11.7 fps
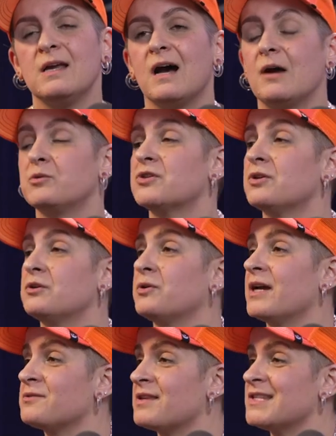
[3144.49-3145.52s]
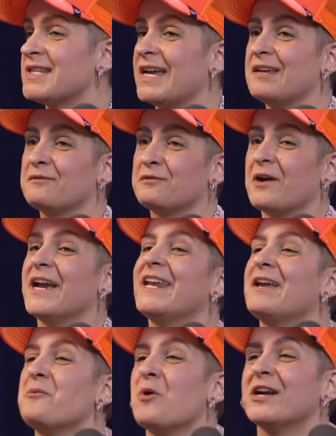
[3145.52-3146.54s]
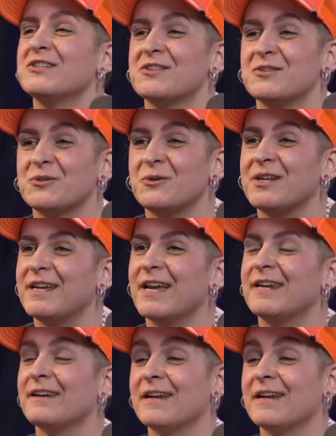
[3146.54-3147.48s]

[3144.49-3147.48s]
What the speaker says: Yeah. I was going to go down to the second Friday and watch The Dirty again,